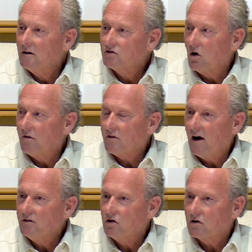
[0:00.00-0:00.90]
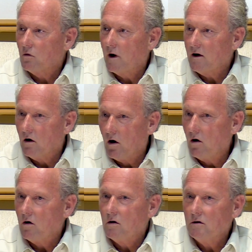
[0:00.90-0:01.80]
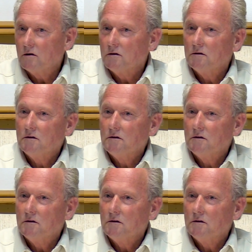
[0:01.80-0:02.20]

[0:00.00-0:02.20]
So if God took away all